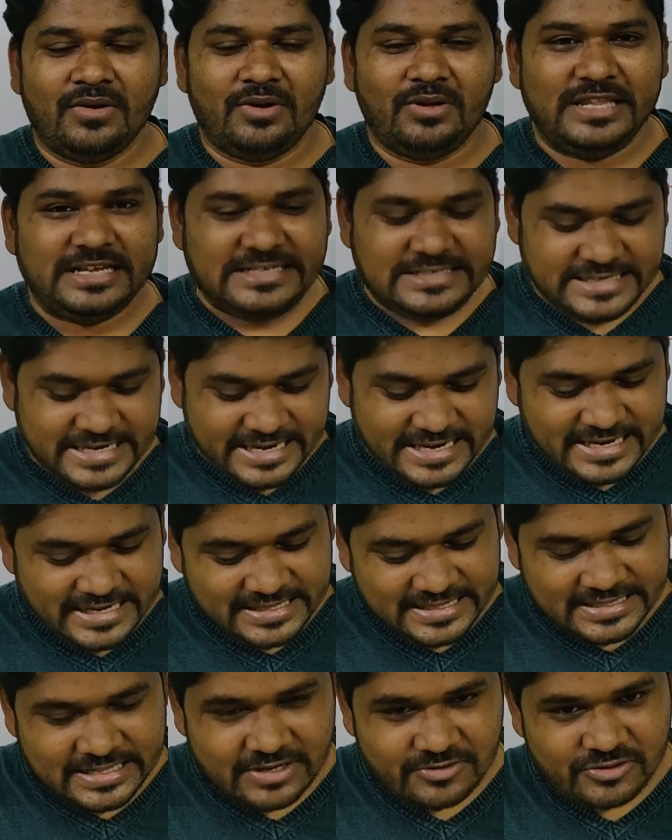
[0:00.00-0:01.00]
When they
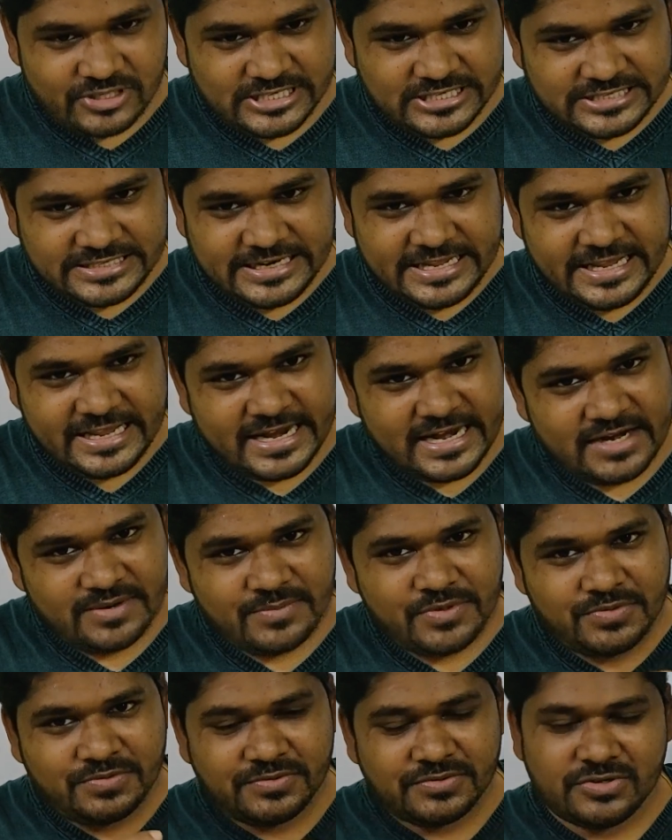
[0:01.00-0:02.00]
stick, now they stick
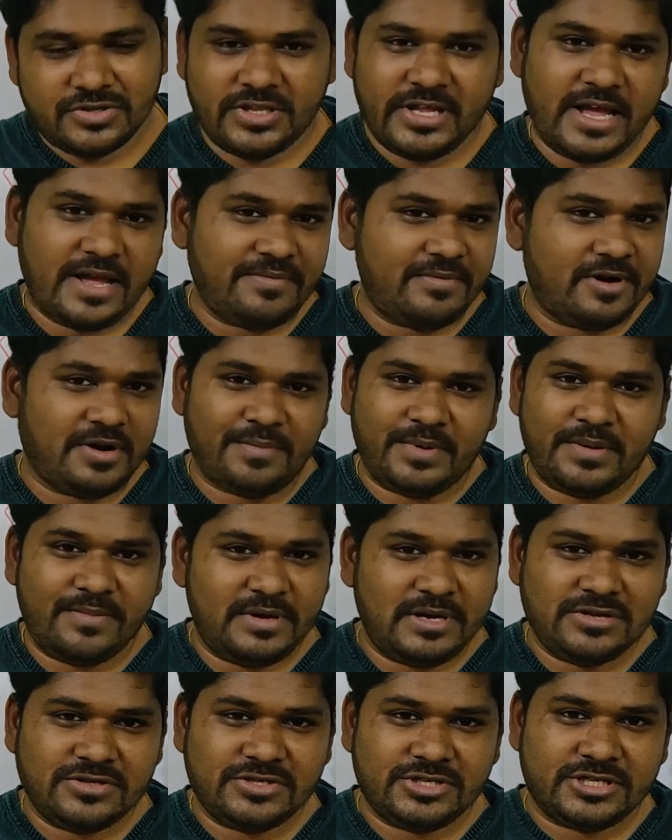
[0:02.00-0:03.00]
and move, so they have
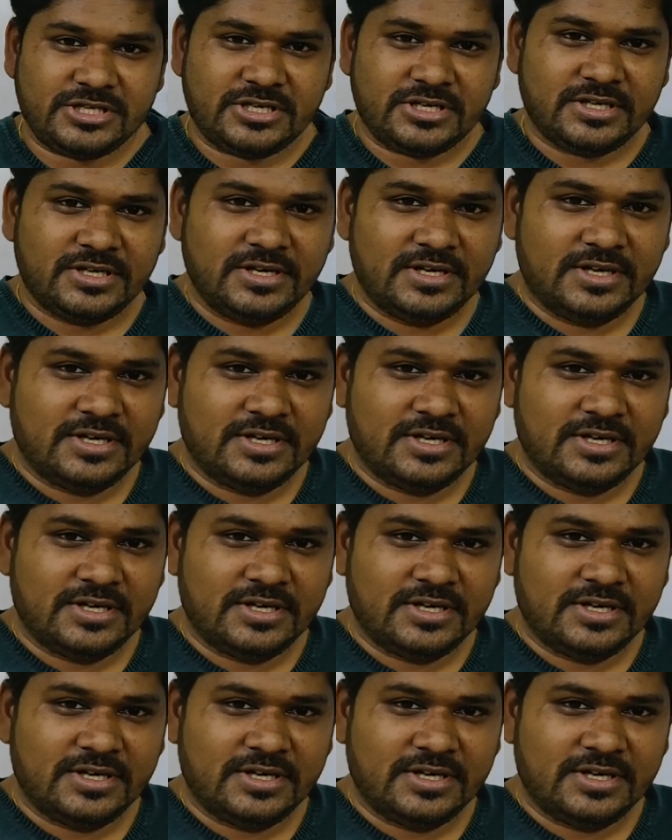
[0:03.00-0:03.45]
common velocity.